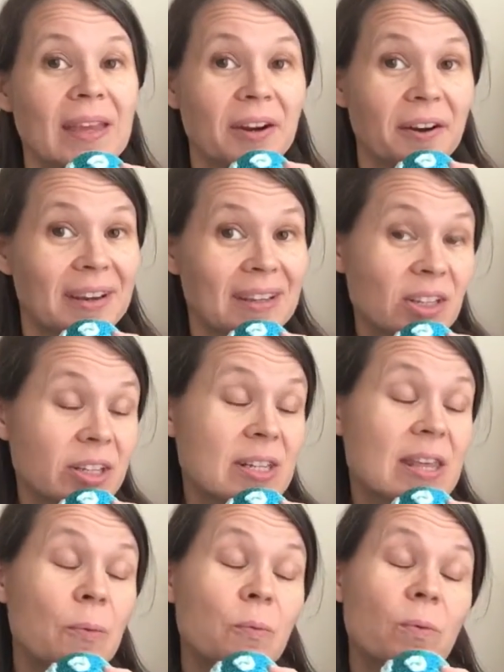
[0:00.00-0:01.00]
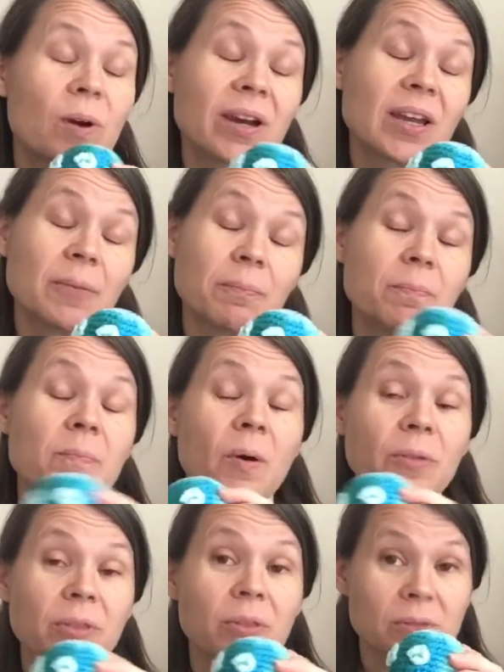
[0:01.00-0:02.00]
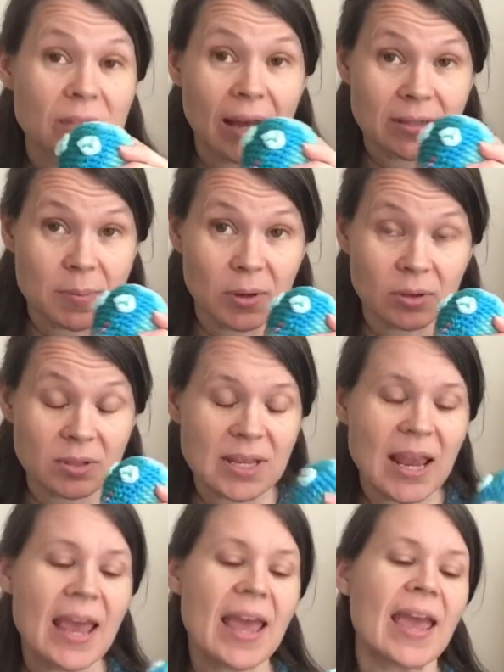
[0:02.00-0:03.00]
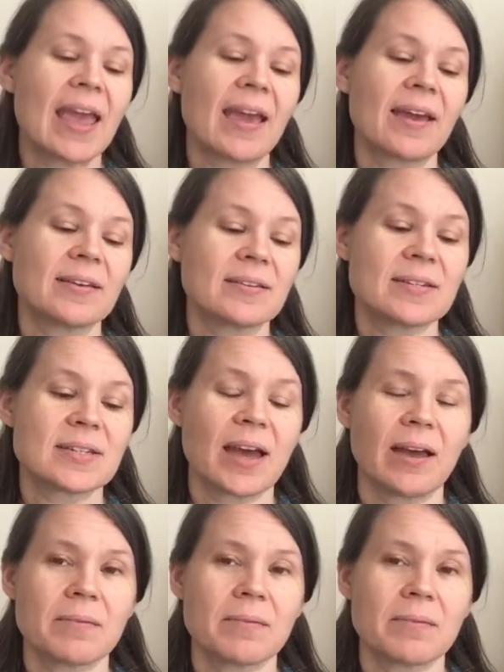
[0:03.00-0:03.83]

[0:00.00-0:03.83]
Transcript: in our guild that work at both of those hospitals, and